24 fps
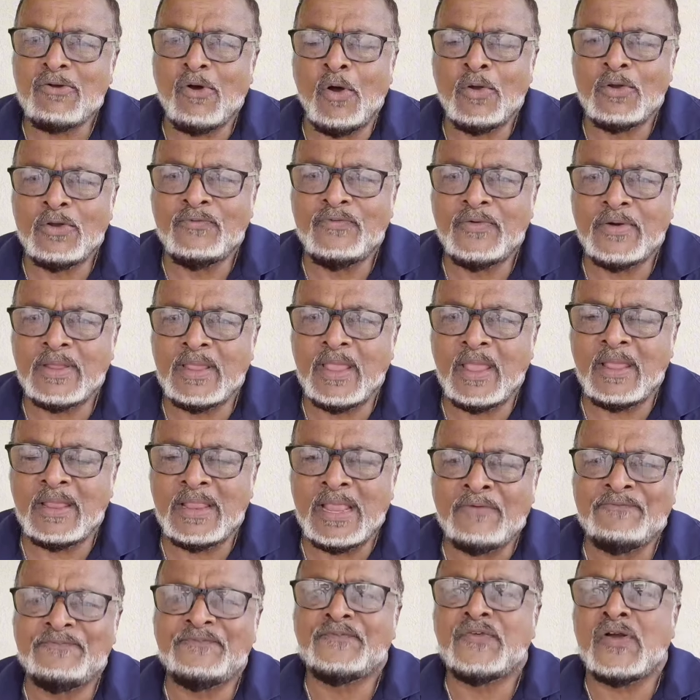all over
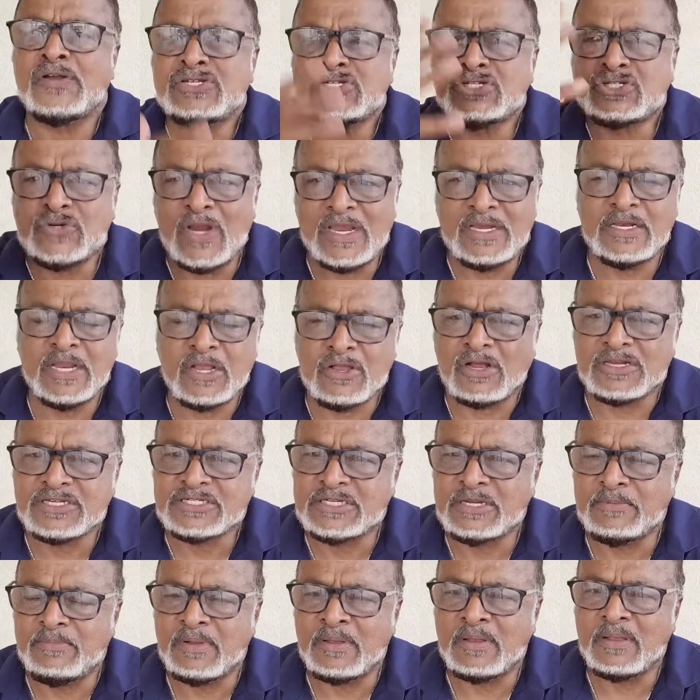again and frustrate the
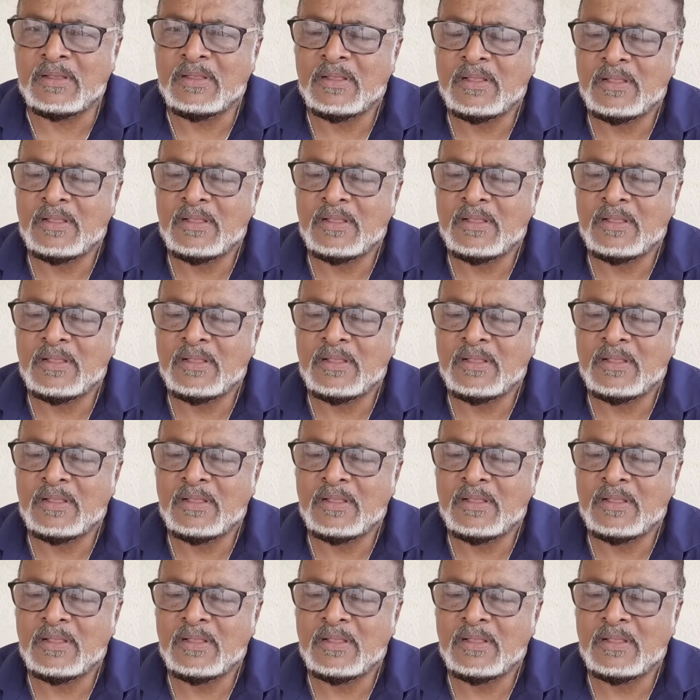customer.